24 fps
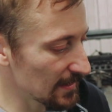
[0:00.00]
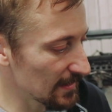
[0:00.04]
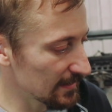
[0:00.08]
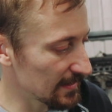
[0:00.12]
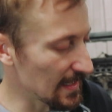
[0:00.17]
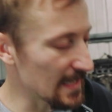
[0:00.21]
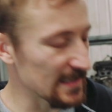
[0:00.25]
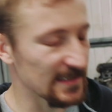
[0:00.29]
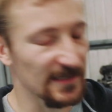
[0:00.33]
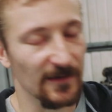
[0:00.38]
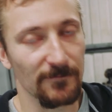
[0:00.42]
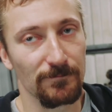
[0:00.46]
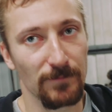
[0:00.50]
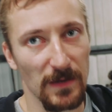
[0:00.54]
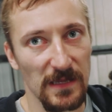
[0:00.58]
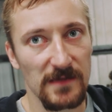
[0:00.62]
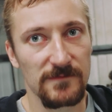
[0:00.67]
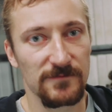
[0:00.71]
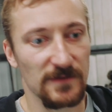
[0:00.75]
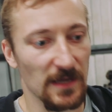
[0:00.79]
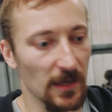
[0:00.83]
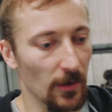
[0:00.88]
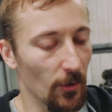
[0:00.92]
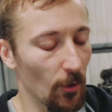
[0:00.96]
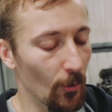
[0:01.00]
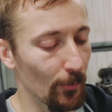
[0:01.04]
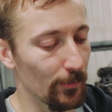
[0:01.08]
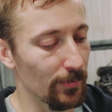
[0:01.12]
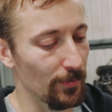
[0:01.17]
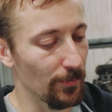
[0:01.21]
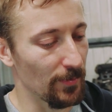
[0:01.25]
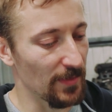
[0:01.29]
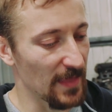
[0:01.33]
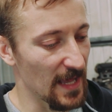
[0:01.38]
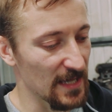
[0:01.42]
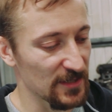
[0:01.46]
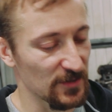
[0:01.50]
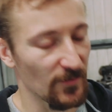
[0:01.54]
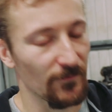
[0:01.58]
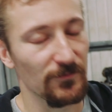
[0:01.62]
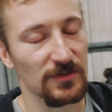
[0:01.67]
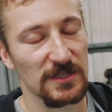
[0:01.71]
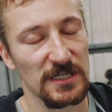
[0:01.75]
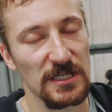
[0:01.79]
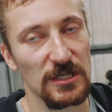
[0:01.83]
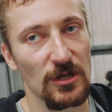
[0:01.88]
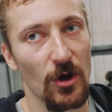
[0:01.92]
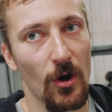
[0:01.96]
Yes, I've beefed it up, but that's
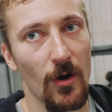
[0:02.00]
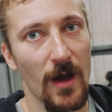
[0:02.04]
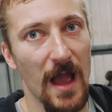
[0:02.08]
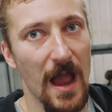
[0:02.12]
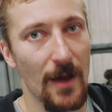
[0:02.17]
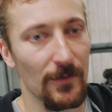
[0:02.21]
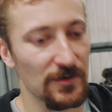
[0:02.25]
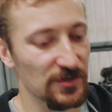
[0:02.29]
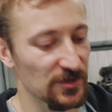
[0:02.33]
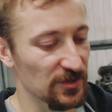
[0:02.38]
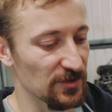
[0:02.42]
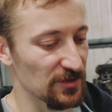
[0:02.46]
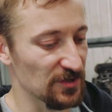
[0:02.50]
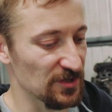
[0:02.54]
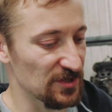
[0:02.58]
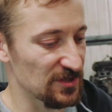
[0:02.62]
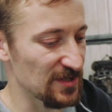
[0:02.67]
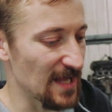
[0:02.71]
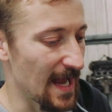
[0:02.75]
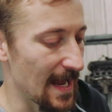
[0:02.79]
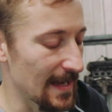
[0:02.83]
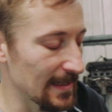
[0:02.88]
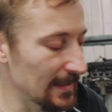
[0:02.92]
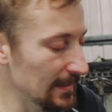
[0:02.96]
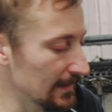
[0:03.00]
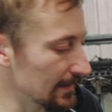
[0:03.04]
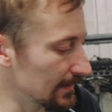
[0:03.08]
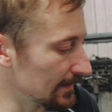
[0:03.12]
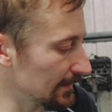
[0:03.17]
obviously not how it's going to stay.